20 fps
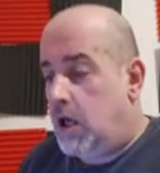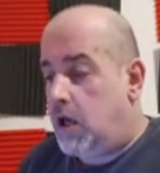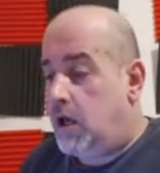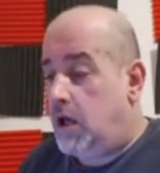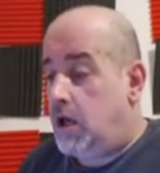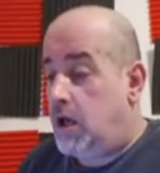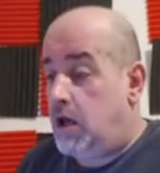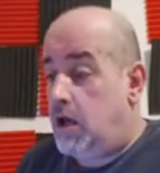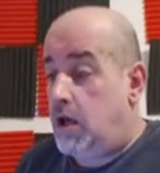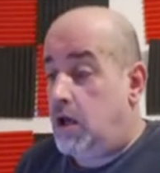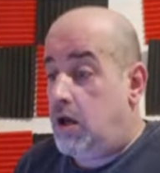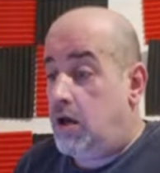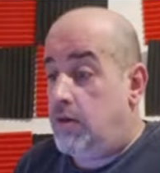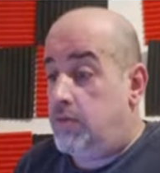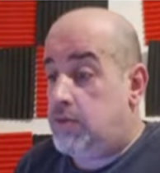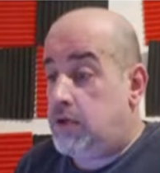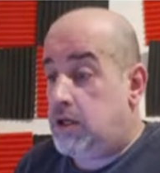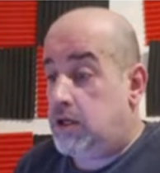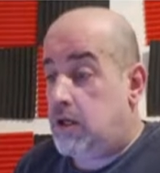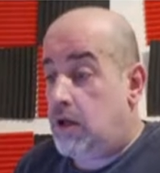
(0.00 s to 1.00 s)
I
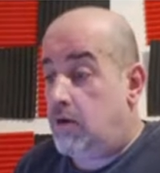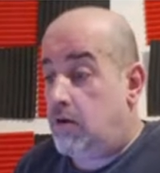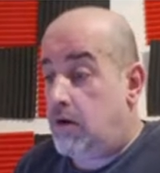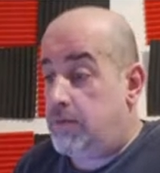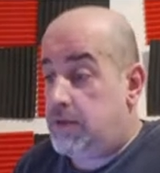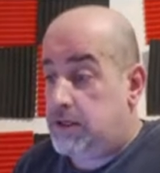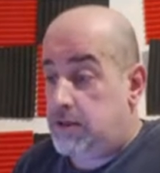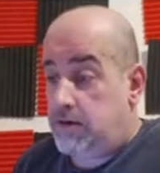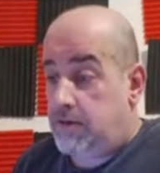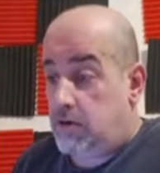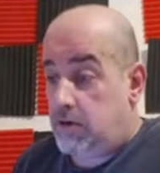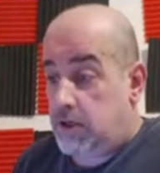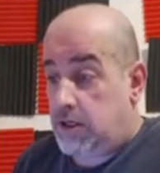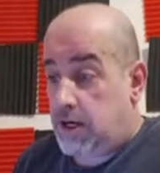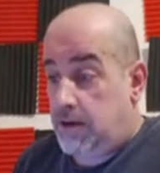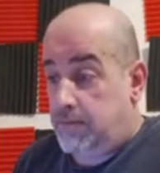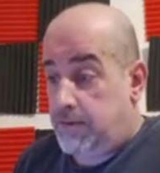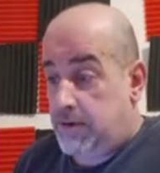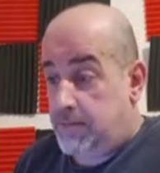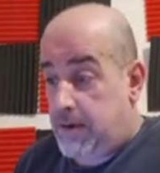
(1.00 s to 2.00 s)
mean, you've got a
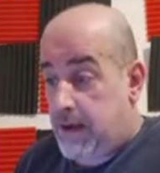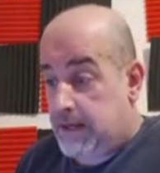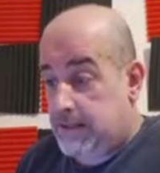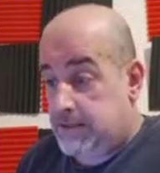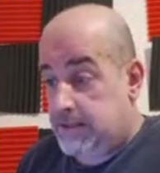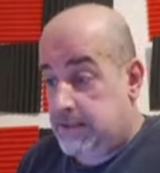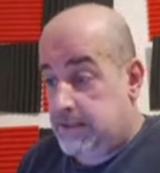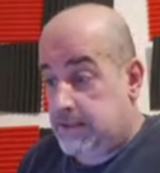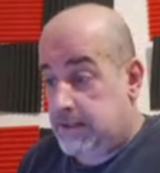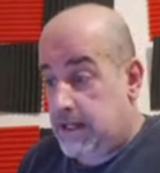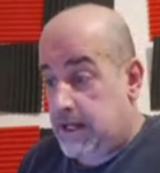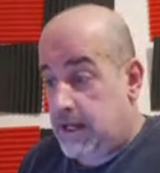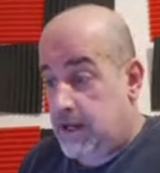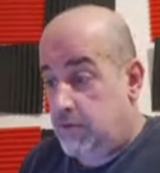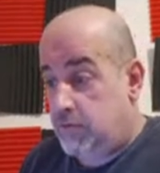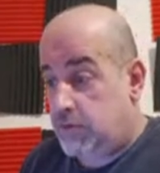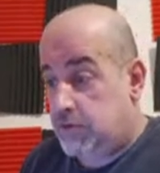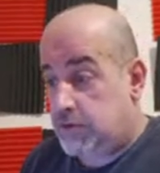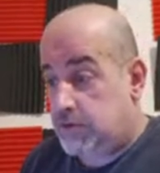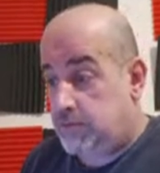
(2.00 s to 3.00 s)
couple of passes
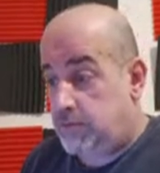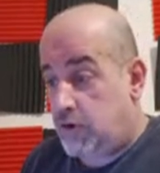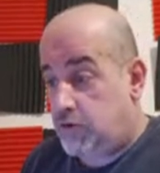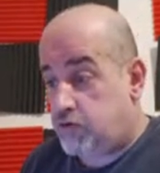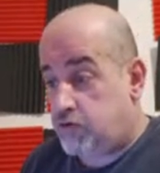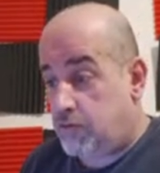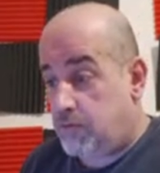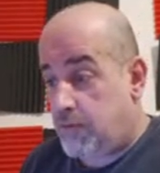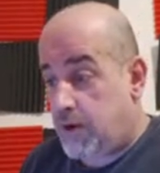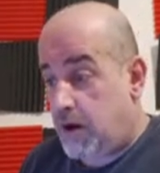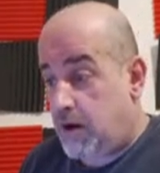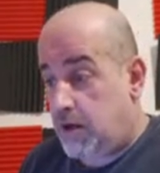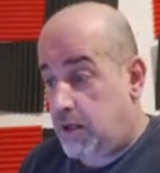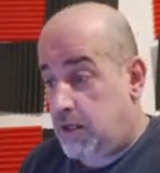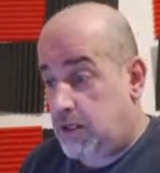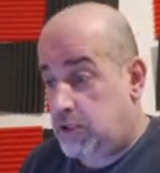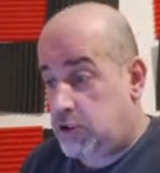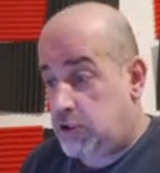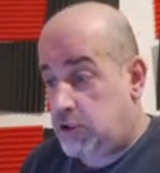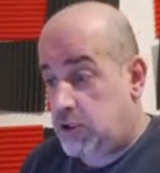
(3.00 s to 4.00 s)
there with some moderate
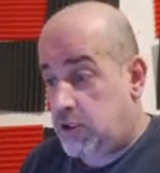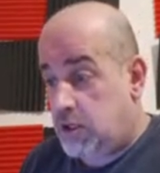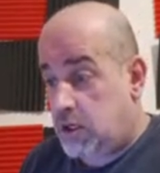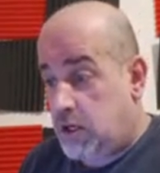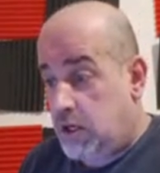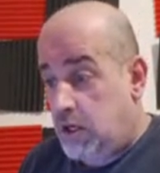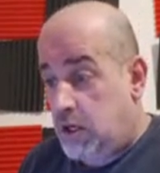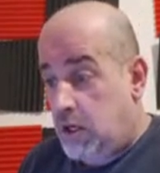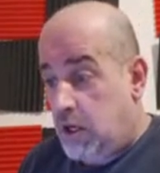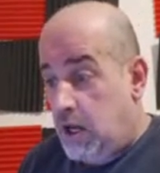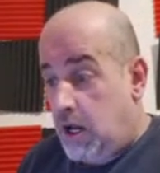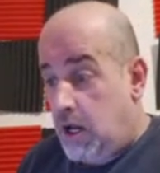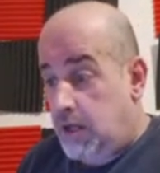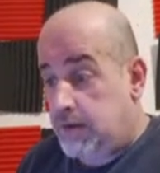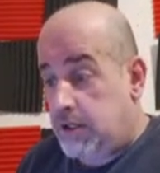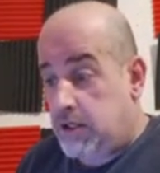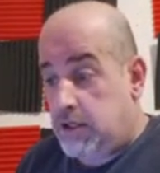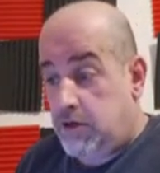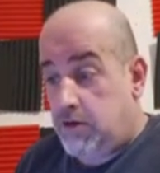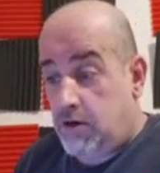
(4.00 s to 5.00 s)
mileage.
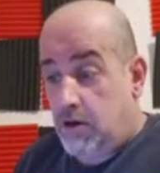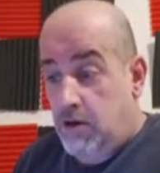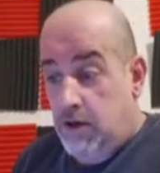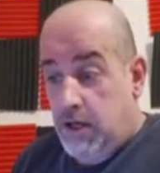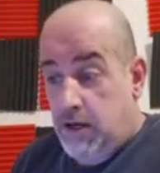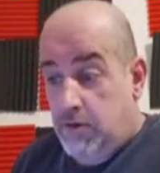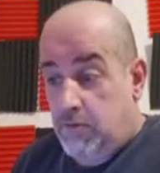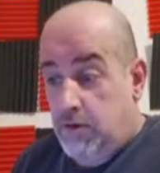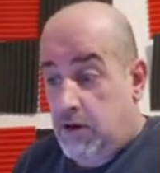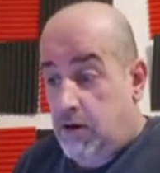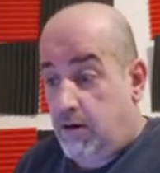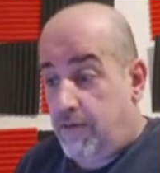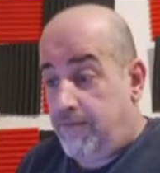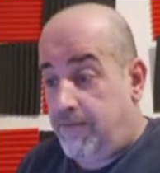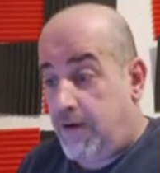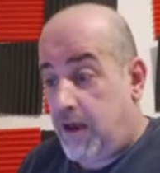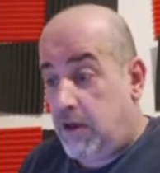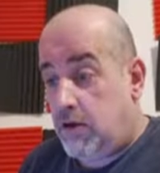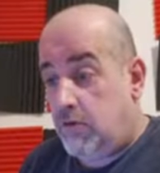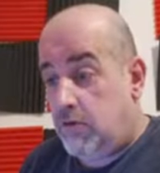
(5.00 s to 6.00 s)
And then we've got a
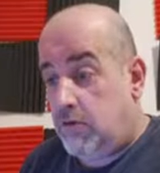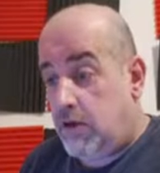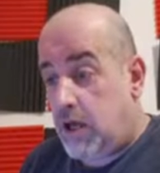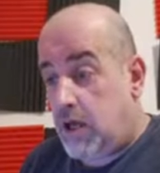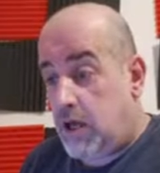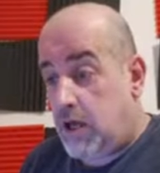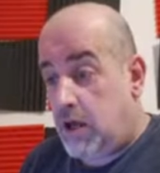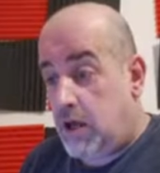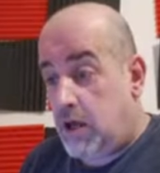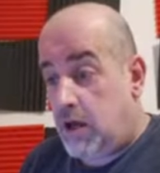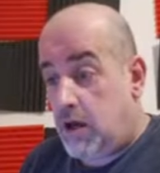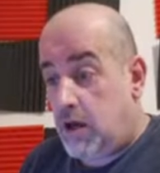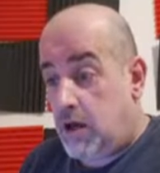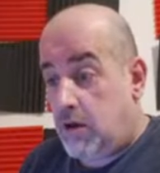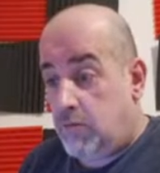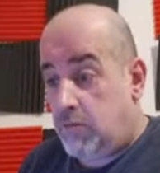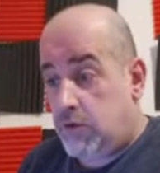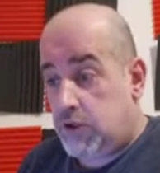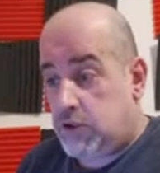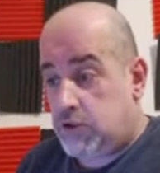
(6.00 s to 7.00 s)
fail,
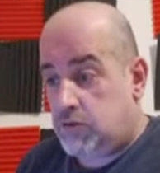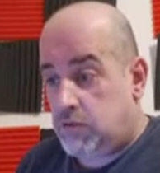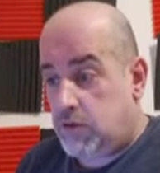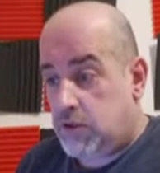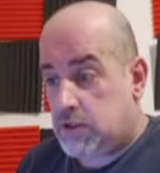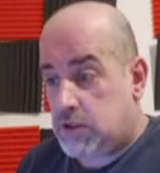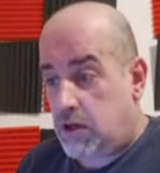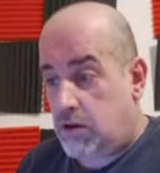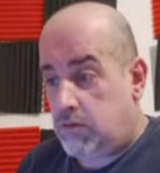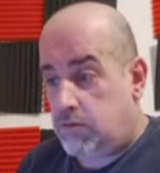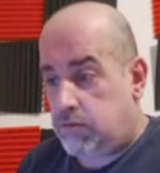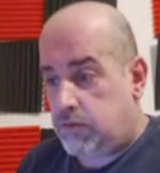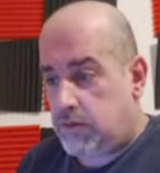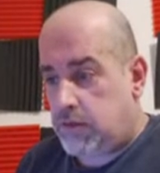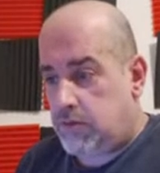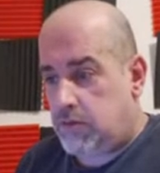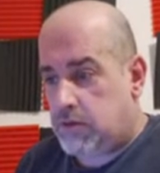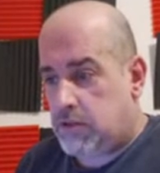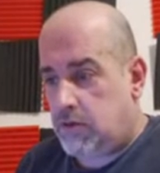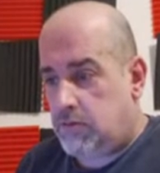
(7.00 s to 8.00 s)
which was,
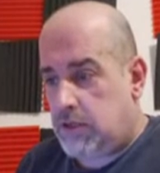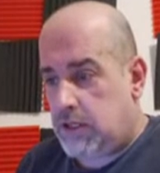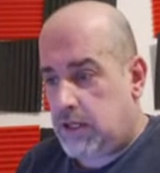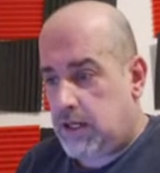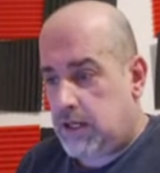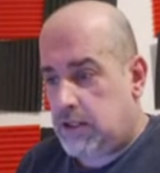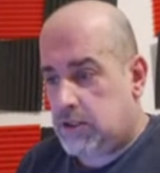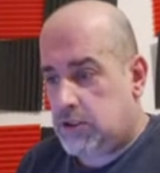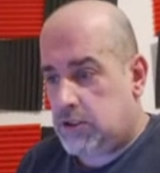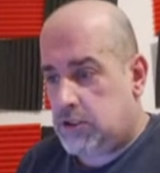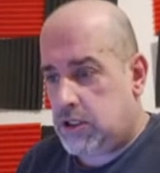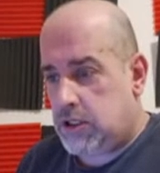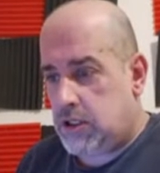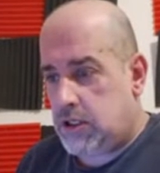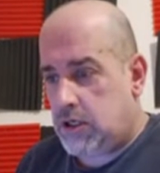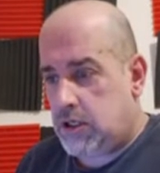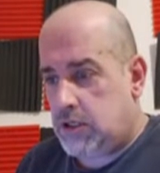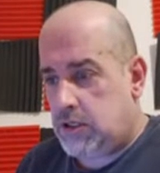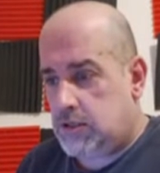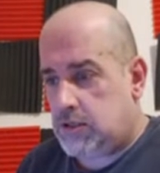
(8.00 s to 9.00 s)
that was only last
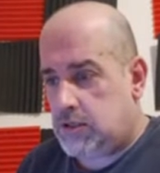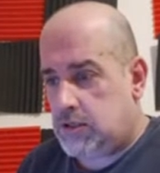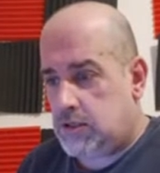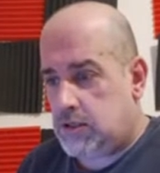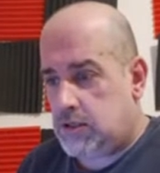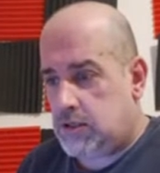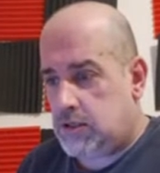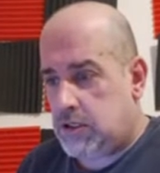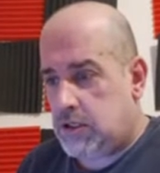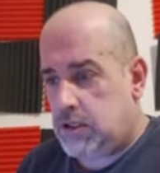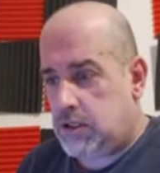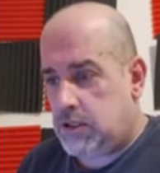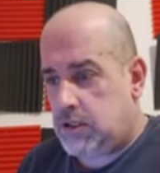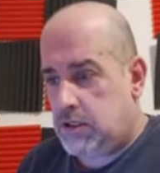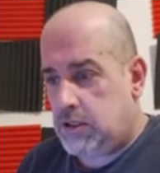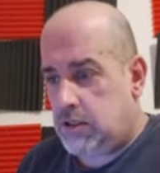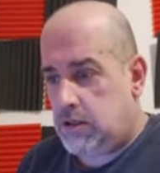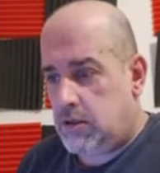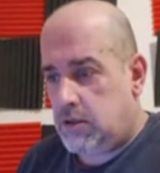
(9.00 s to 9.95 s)
year. Let's just see.